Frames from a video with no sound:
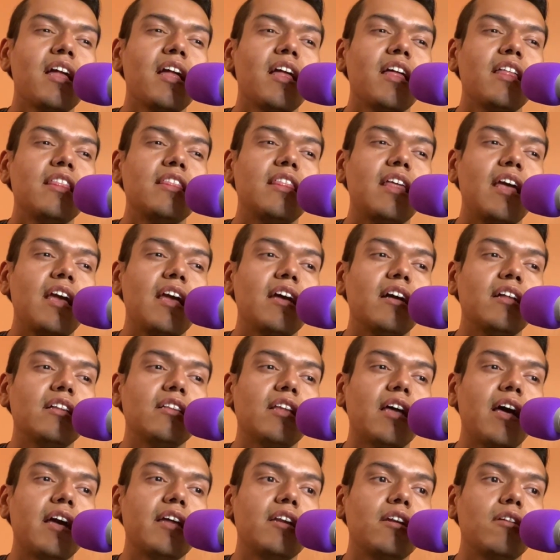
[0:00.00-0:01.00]
they
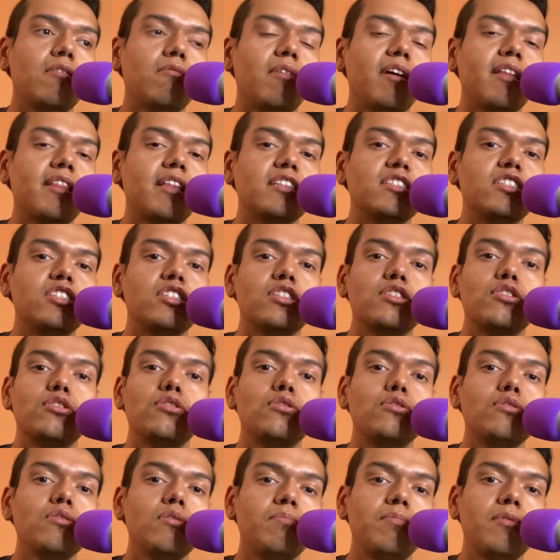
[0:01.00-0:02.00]
align in a way that's just
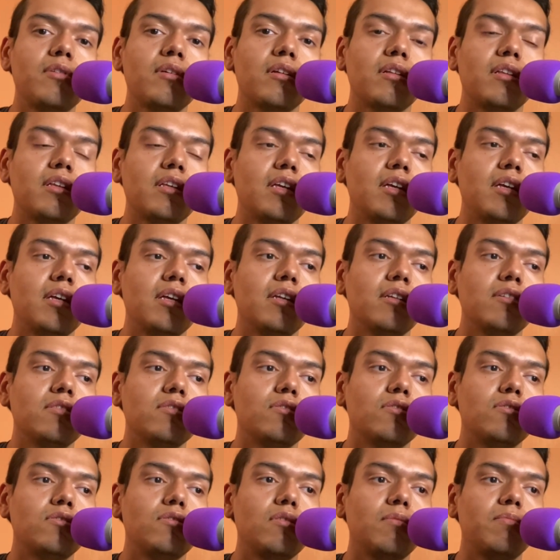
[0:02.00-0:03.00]
super clean,
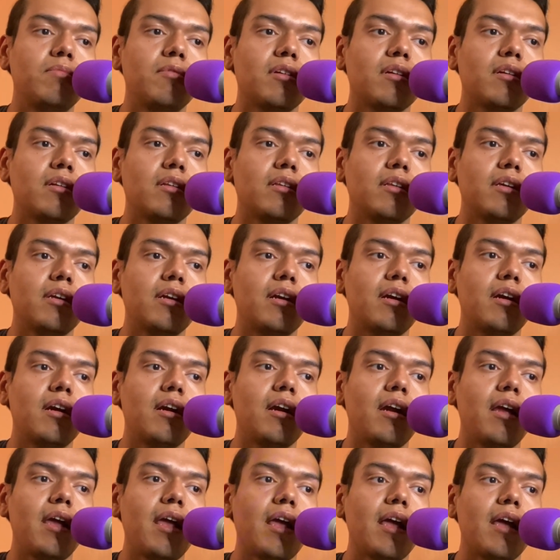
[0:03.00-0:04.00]
super
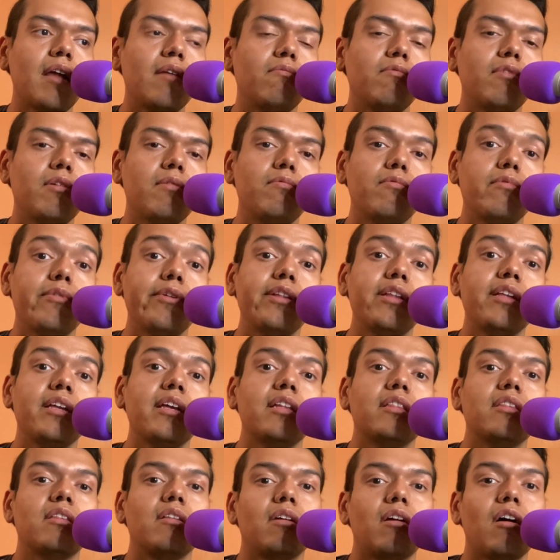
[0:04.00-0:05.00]
clear, and we really
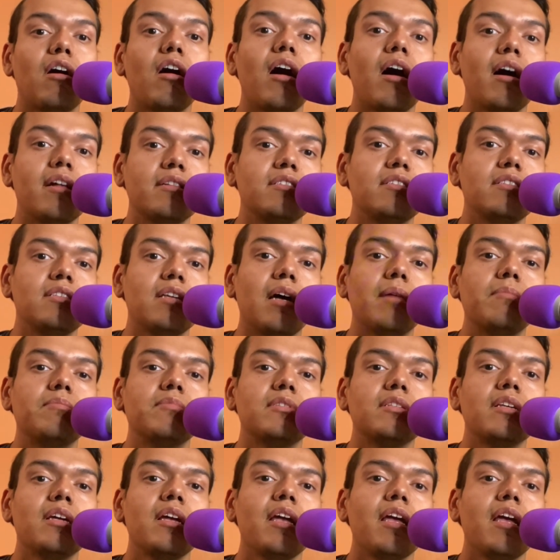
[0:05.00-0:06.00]
get the
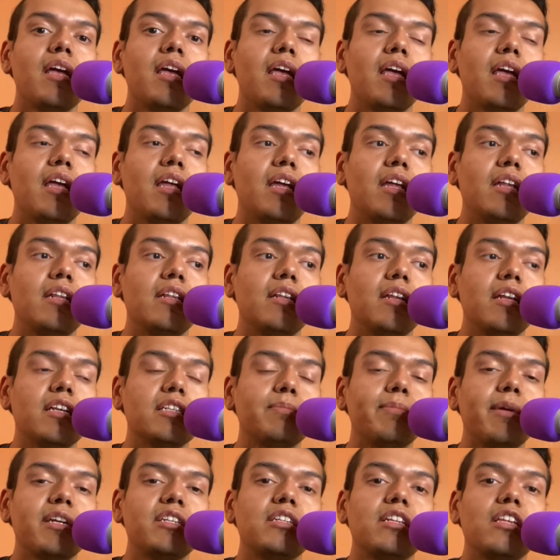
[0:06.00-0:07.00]
concept in
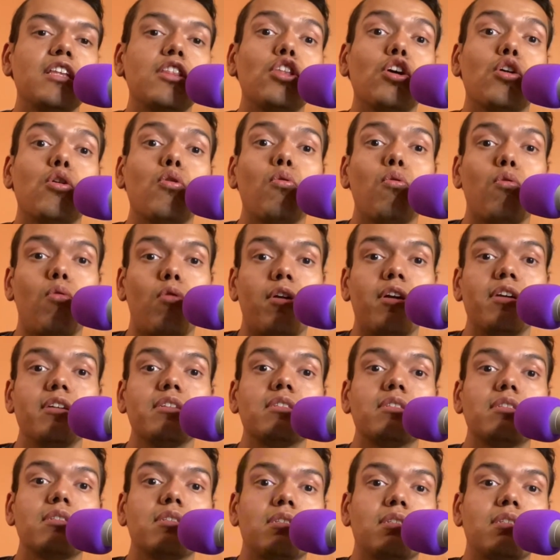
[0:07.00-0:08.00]
especially the
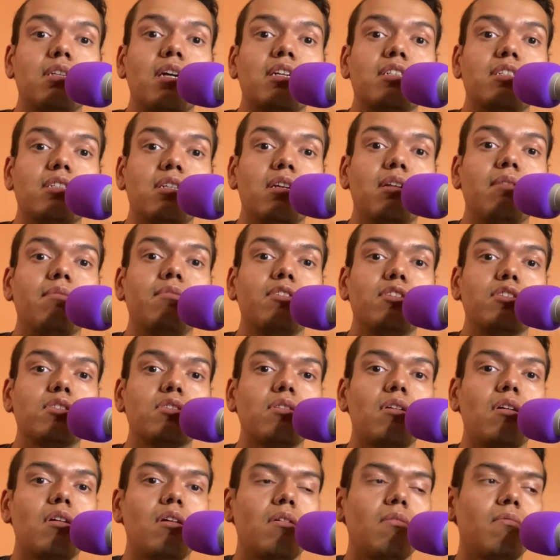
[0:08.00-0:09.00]
chorus section of the
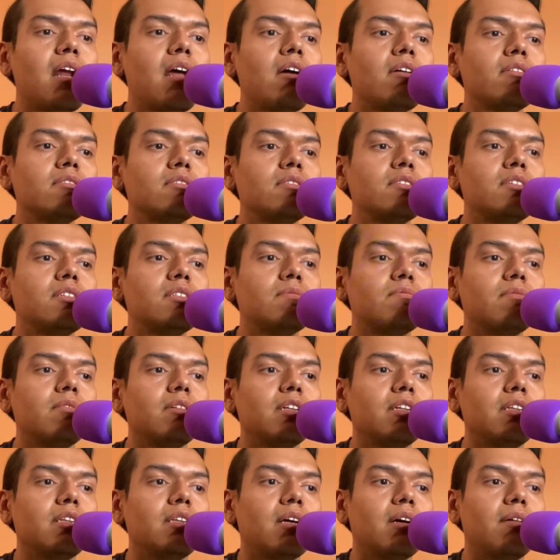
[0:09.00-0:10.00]
song. I also just
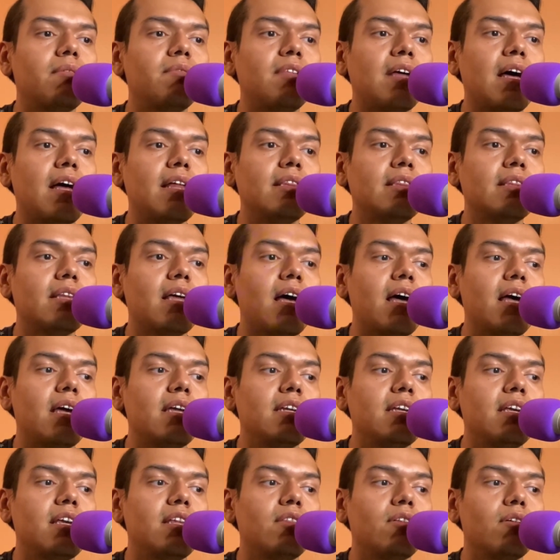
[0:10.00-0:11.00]
really love that
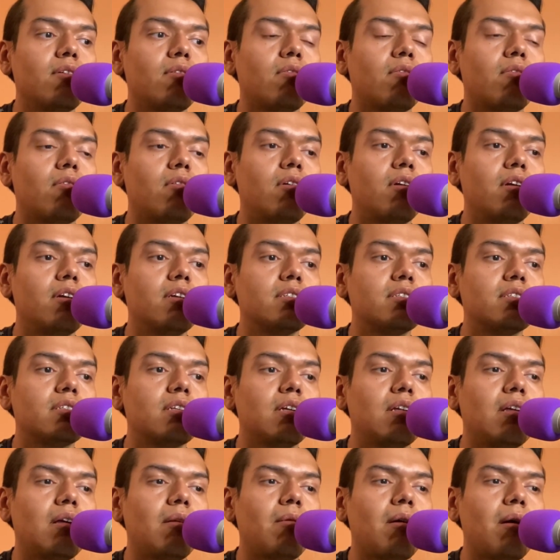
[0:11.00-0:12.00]
line in the chorus
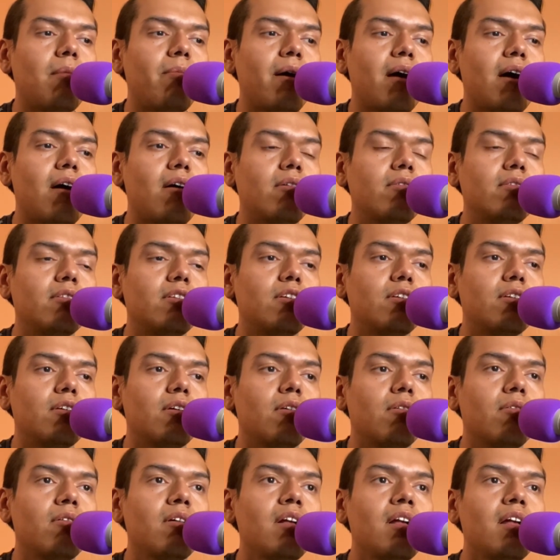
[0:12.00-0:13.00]
about,
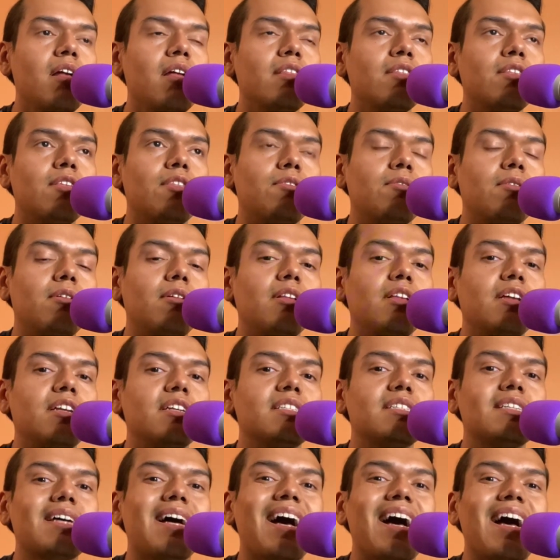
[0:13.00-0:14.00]
the thrill in
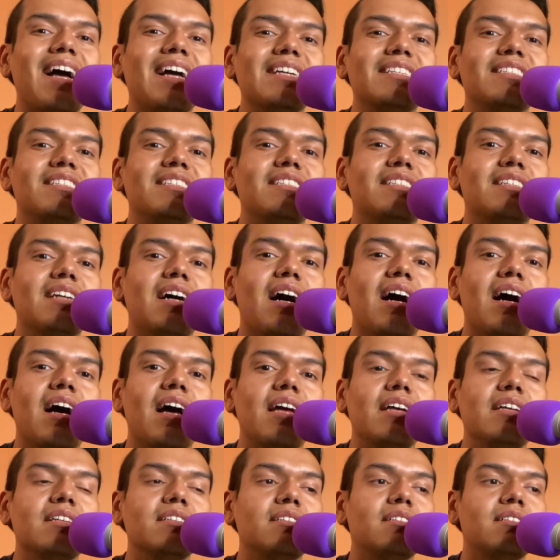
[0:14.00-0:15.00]
his eyes
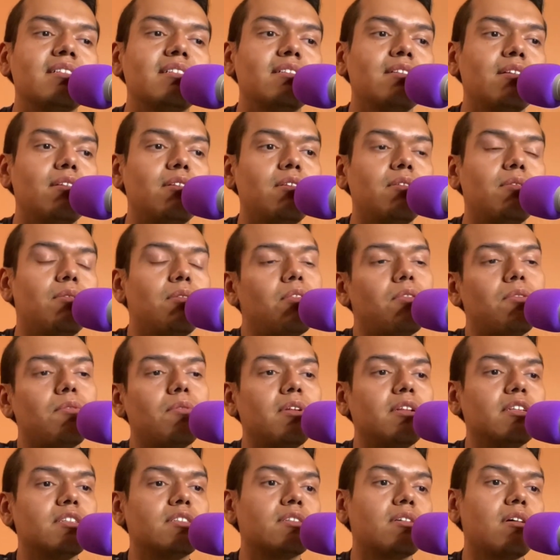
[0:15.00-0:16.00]
dies, like, the
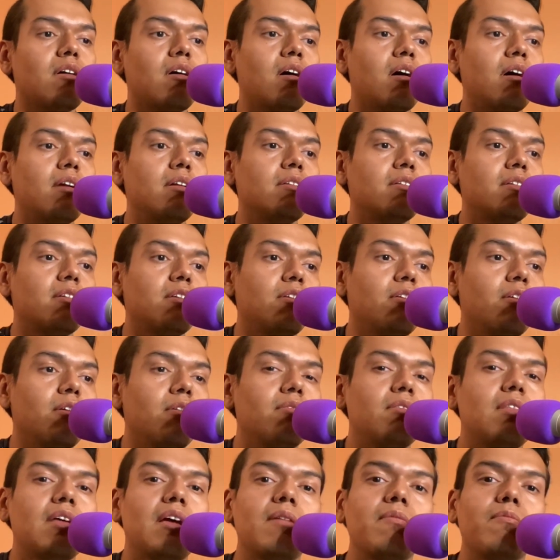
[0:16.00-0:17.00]
thrill is gone.
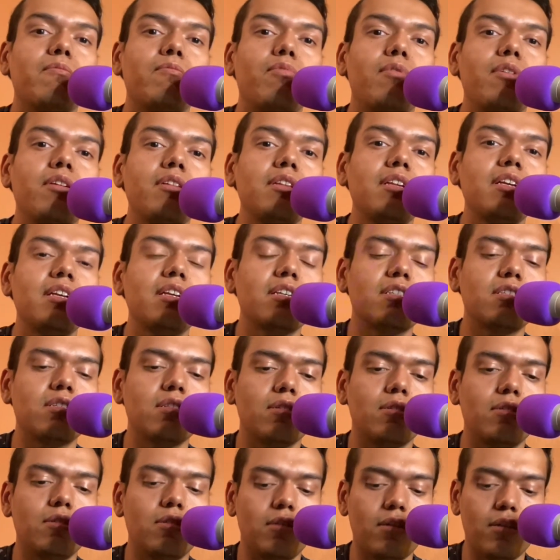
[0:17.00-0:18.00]
That really is
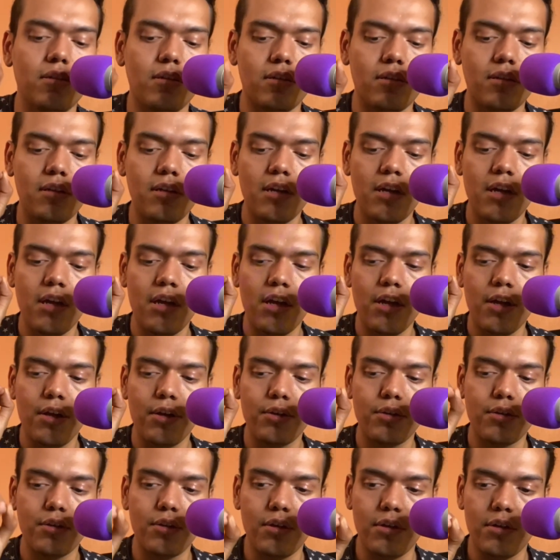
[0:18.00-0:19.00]
a good
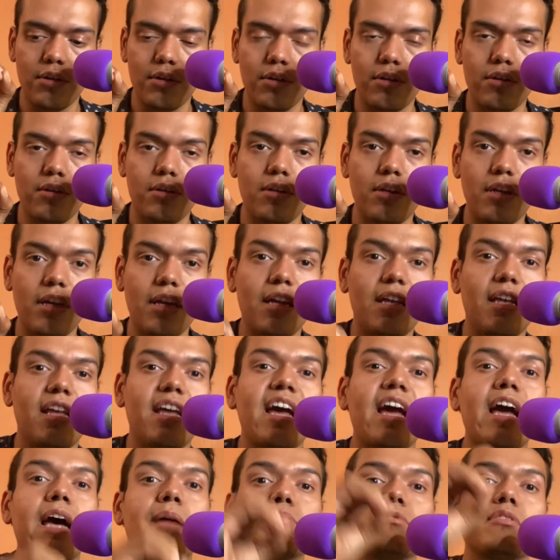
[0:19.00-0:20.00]

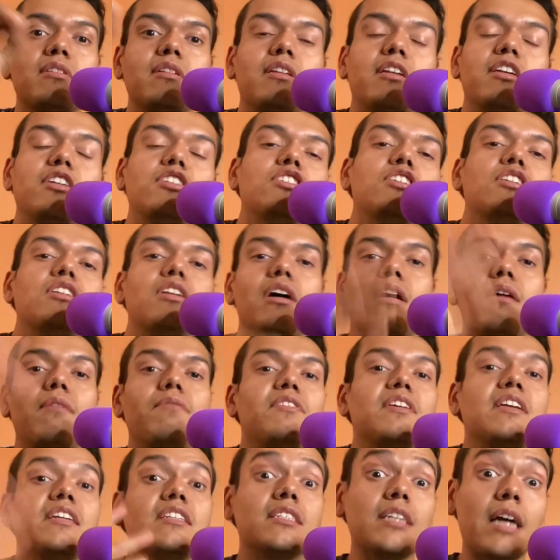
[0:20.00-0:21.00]
encapsulation of
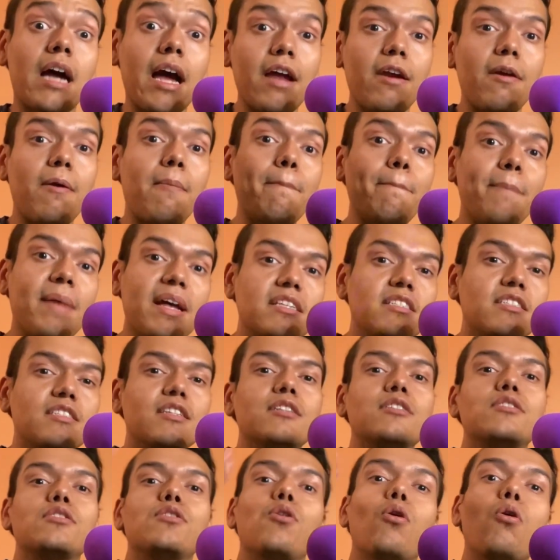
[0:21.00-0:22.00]
the entire
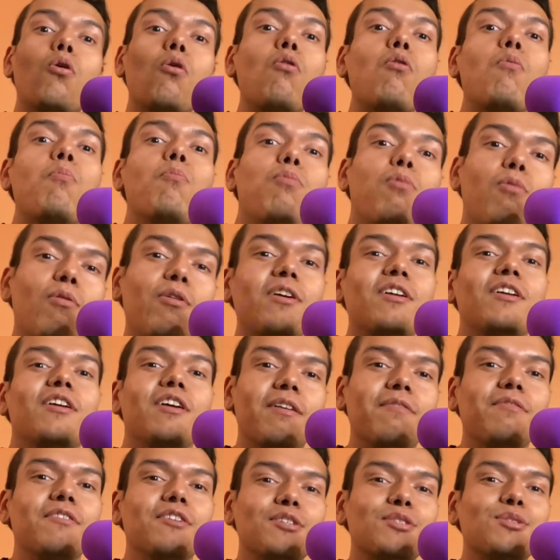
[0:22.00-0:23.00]
message, the whole point
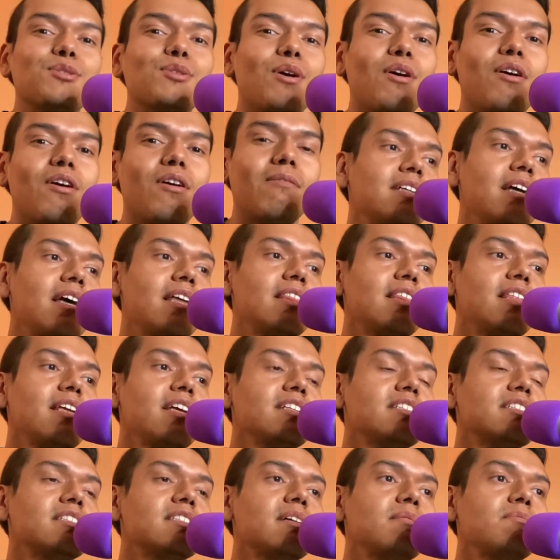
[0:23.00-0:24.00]
of the song. I
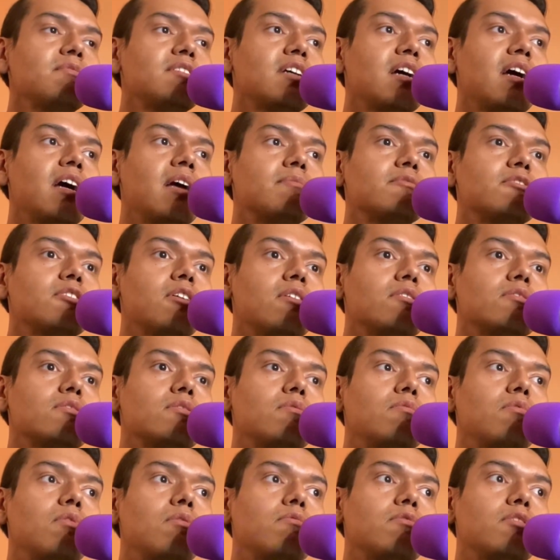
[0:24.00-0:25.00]
think sometimes
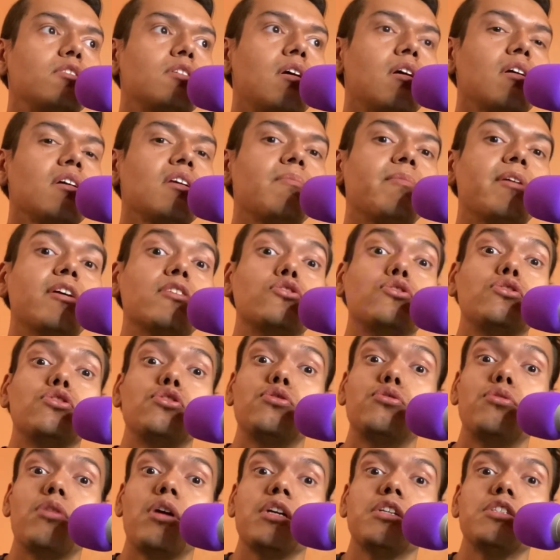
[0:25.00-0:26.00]
also when we're talking about
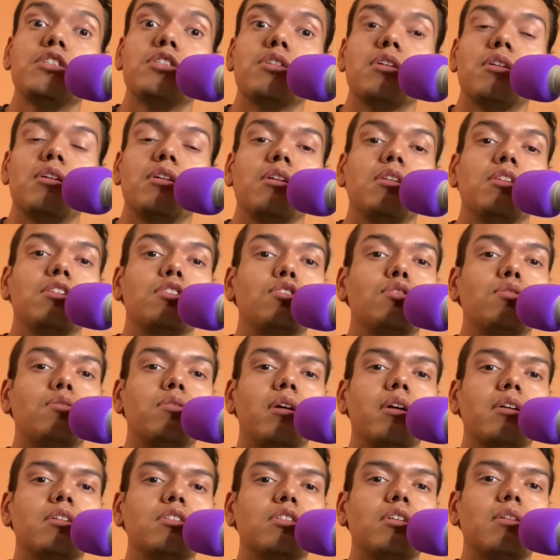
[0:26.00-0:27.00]
structure, the
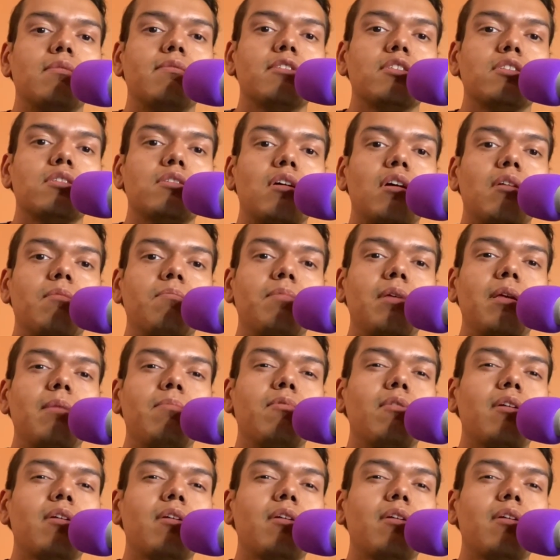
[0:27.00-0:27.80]
structure of a song, people